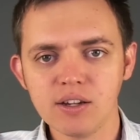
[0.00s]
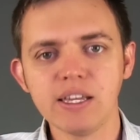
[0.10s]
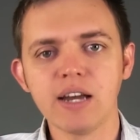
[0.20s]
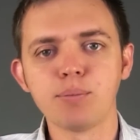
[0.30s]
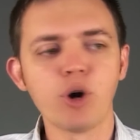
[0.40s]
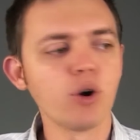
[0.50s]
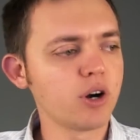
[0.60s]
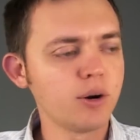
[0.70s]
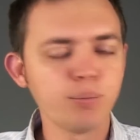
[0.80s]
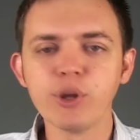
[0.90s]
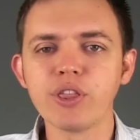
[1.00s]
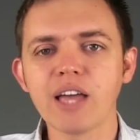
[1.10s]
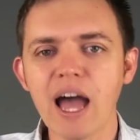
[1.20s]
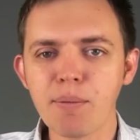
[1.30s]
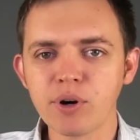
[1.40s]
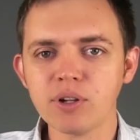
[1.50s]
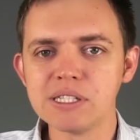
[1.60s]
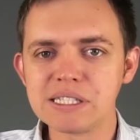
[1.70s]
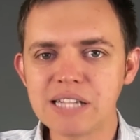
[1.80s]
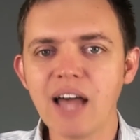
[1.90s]
get a broker, put the capital
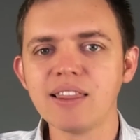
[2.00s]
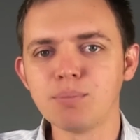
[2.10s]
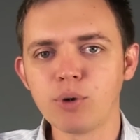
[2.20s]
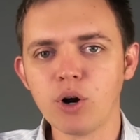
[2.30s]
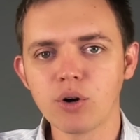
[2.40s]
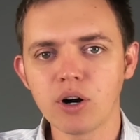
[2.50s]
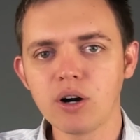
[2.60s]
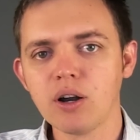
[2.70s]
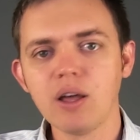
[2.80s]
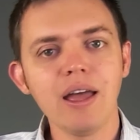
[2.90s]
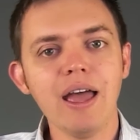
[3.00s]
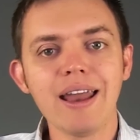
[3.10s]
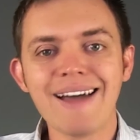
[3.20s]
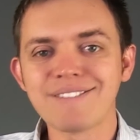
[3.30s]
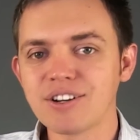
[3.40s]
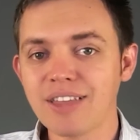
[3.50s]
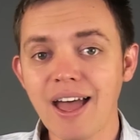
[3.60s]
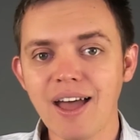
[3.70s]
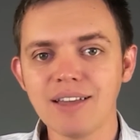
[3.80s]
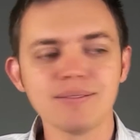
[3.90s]
inside the broker, and after
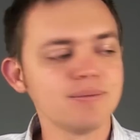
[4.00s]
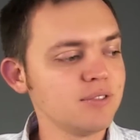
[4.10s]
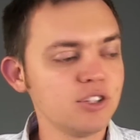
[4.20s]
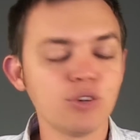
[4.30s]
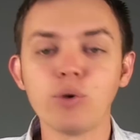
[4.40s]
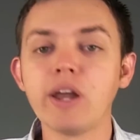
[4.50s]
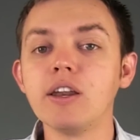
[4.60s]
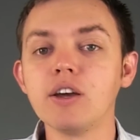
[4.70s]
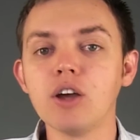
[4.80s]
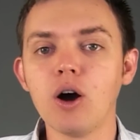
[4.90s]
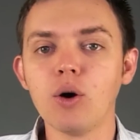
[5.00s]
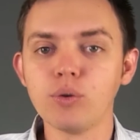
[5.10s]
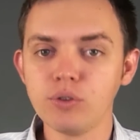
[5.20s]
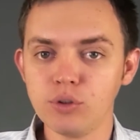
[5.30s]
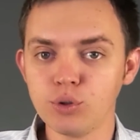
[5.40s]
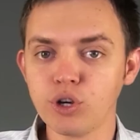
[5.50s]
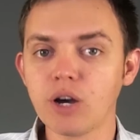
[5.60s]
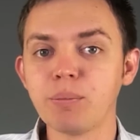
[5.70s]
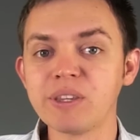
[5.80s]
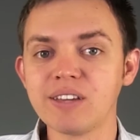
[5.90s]
that, you're ready to go. You look
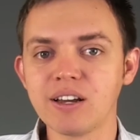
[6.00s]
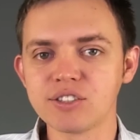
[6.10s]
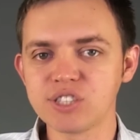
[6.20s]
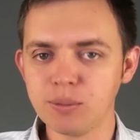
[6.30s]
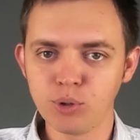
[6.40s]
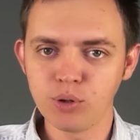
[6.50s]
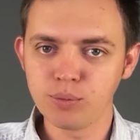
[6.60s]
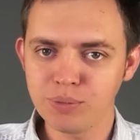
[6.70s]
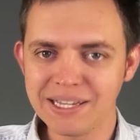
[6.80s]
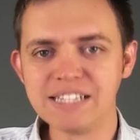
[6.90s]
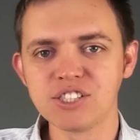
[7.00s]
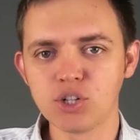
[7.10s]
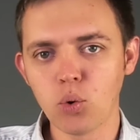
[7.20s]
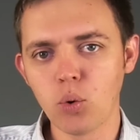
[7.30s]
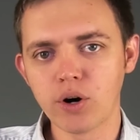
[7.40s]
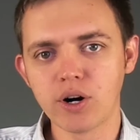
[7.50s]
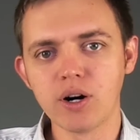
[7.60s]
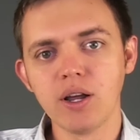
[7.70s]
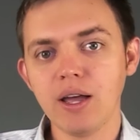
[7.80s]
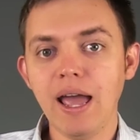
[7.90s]
up a ticker symbol, place your
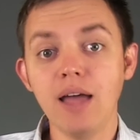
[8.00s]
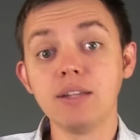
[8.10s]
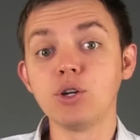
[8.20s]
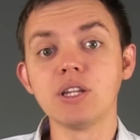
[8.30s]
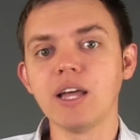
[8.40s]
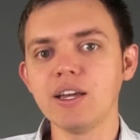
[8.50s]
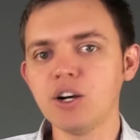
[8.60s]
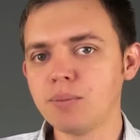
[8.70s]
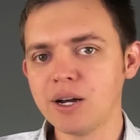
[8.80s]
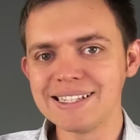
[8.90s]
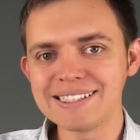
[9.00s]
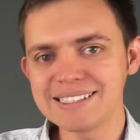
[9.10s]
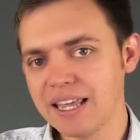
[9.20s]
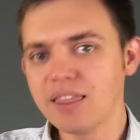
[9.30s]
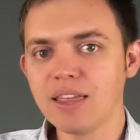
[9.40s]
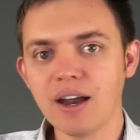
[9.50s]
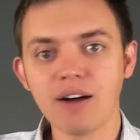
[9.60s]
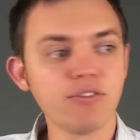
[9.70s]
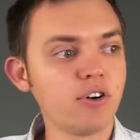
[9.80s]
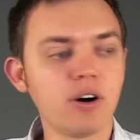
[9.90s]
order, and you can let your money sit
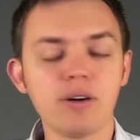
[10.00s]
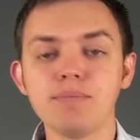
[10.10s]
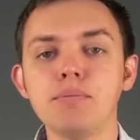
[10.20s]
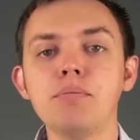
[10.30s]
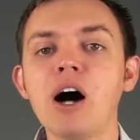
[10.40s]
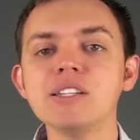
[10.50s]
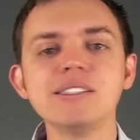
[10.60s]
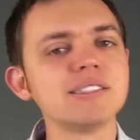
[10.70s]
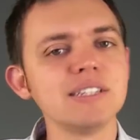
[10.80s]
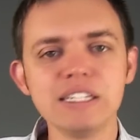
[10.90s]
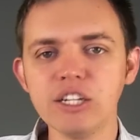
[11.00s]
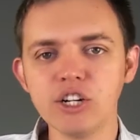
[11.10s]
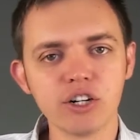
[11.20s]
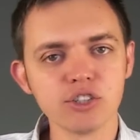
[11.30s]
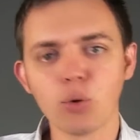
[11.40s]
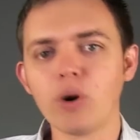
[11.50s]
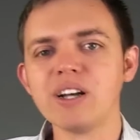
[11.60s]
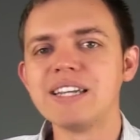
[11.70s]
there for months, years, or